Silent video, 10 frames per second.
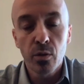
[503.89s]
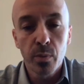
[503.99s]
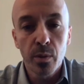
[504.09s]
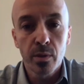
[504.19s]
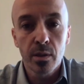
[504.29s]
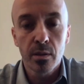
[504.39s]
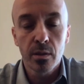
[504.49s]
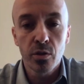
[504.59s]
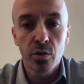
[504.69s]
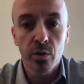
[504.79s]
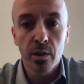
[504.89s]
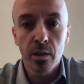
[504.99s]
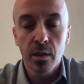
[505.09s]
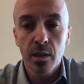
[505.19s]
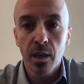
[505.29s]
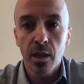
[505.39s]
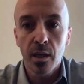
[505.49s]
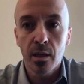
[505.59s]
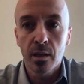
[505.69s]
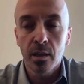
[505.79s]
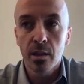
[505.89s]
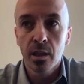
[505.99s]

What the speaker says: people joining, and